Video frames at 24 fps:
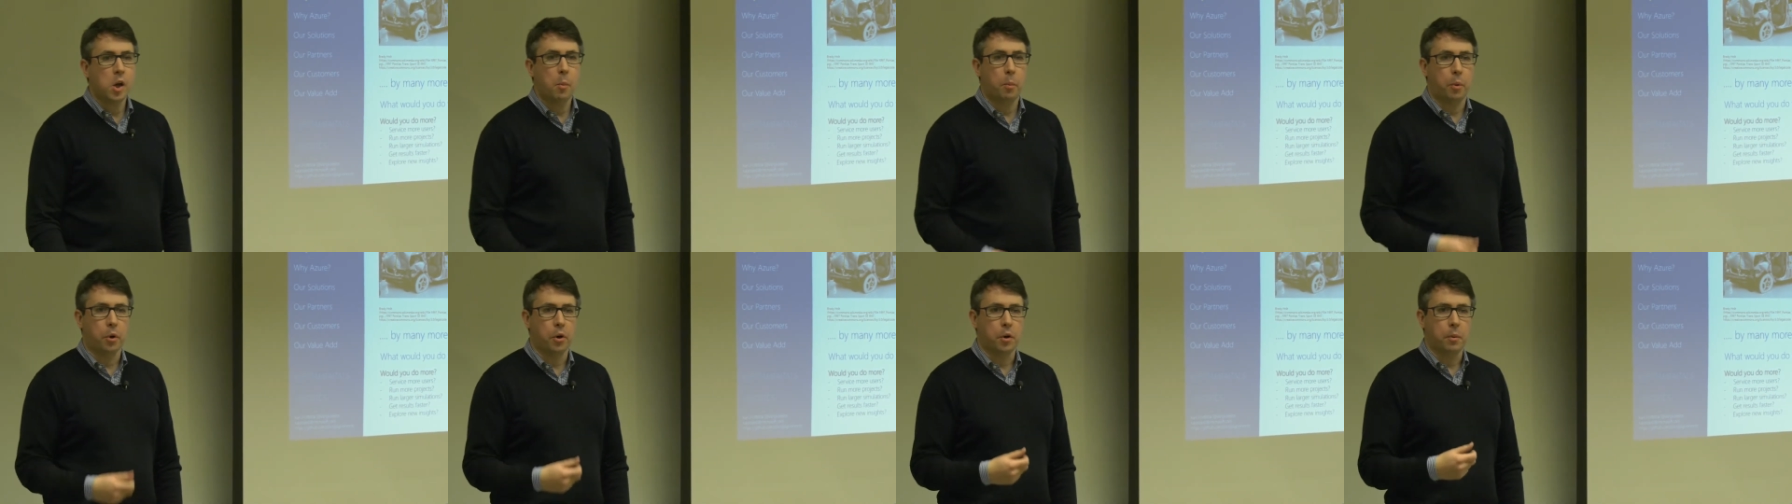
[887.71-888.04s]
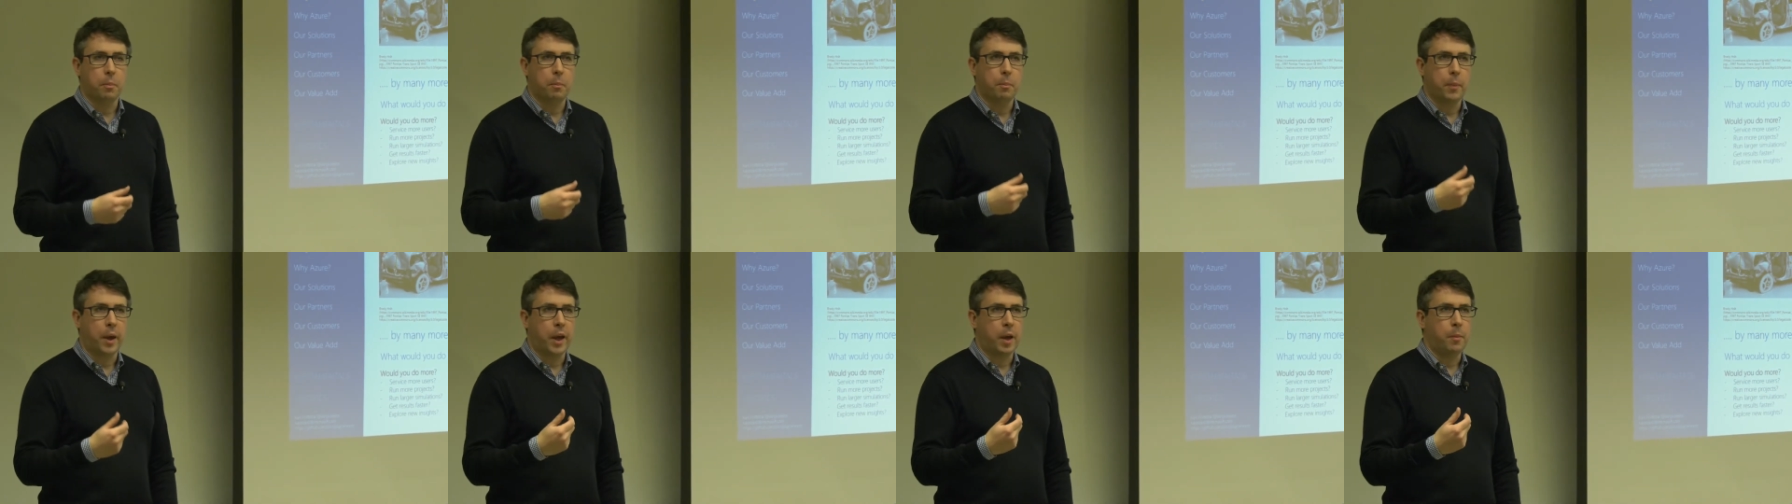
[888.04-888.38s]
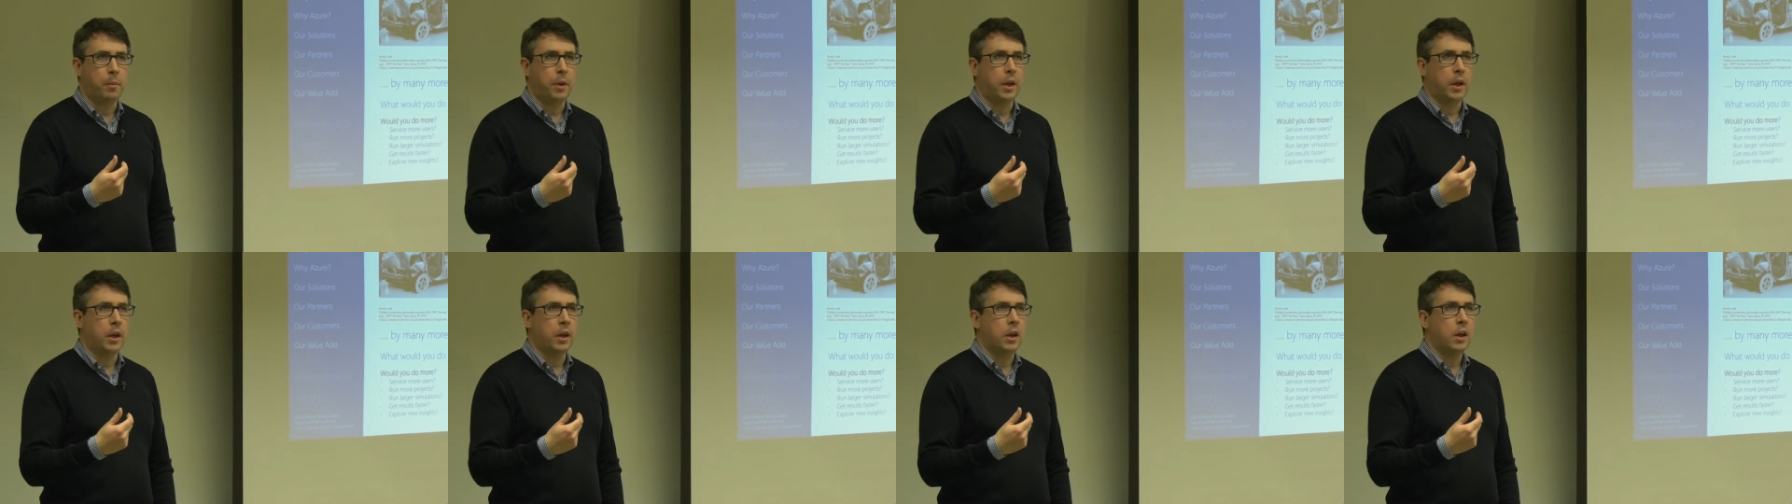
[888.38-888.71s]
But
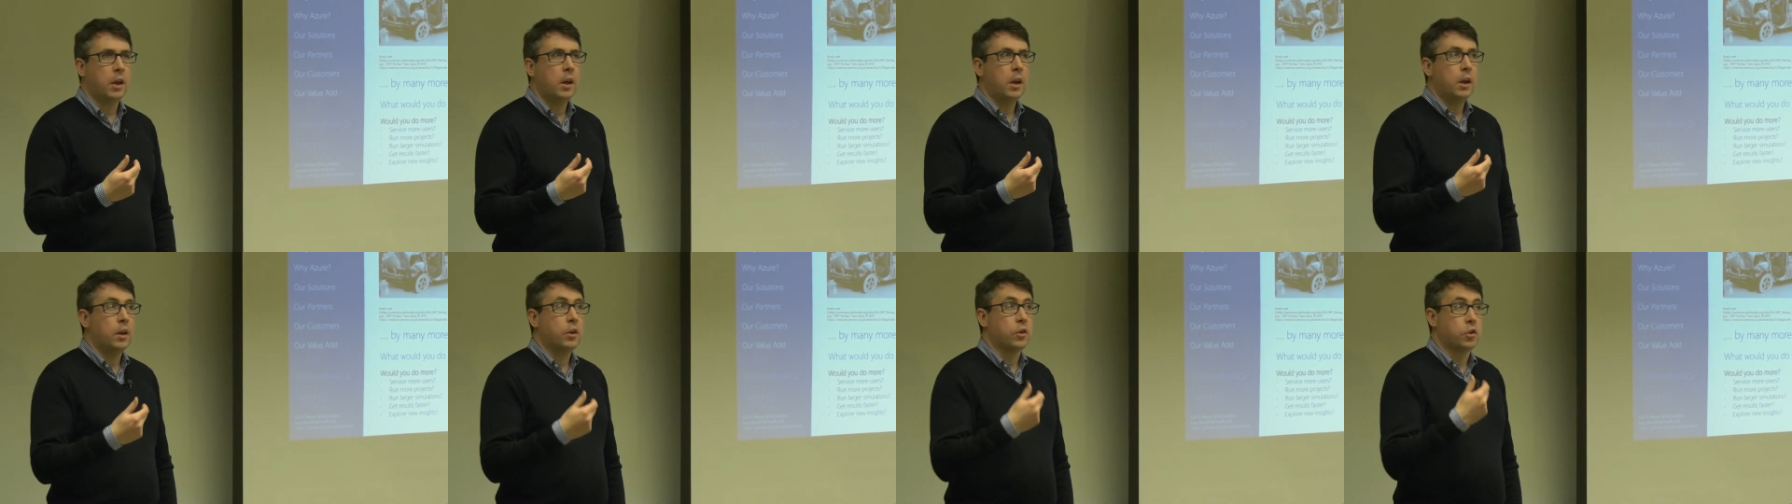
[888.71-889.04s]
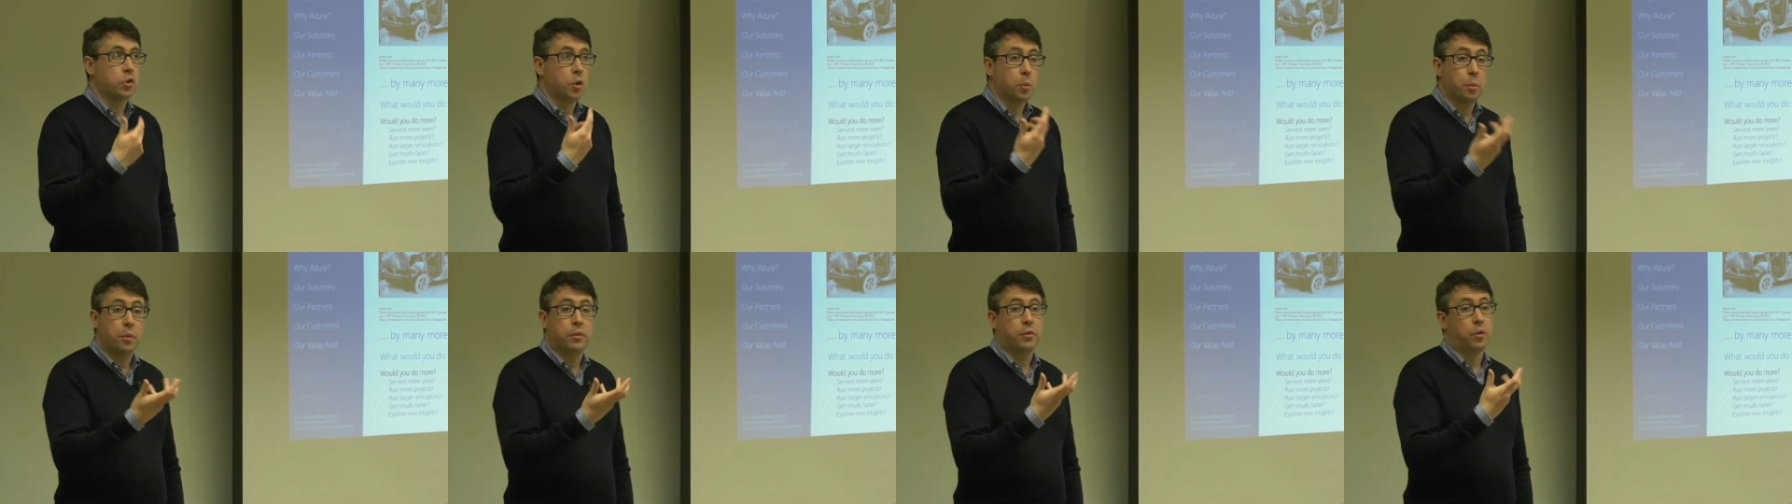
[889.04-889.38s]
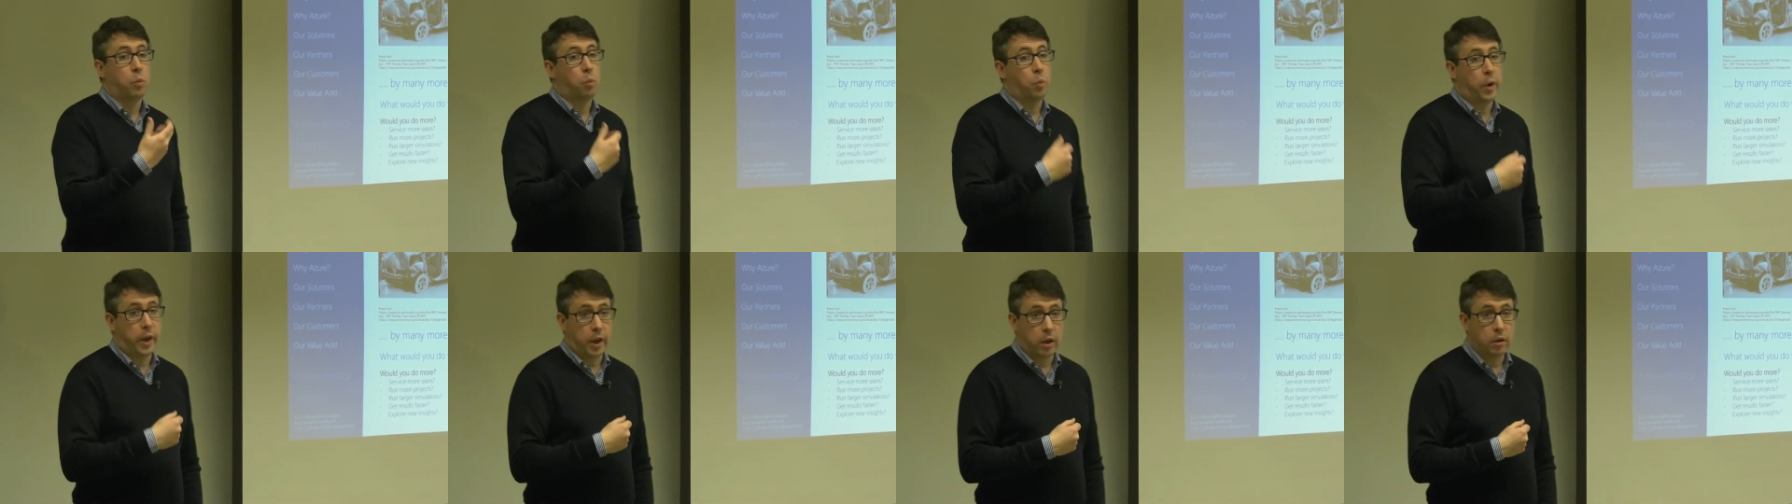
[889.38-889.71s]
maybe some of
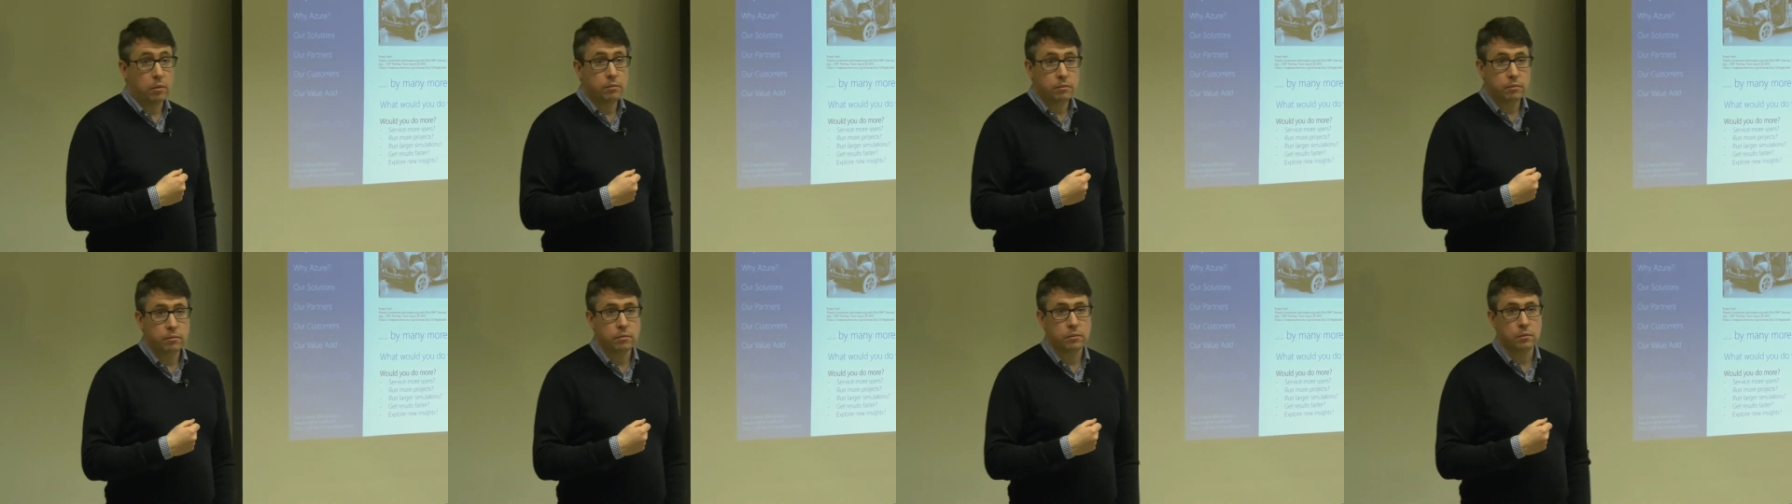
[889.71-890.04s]
them will.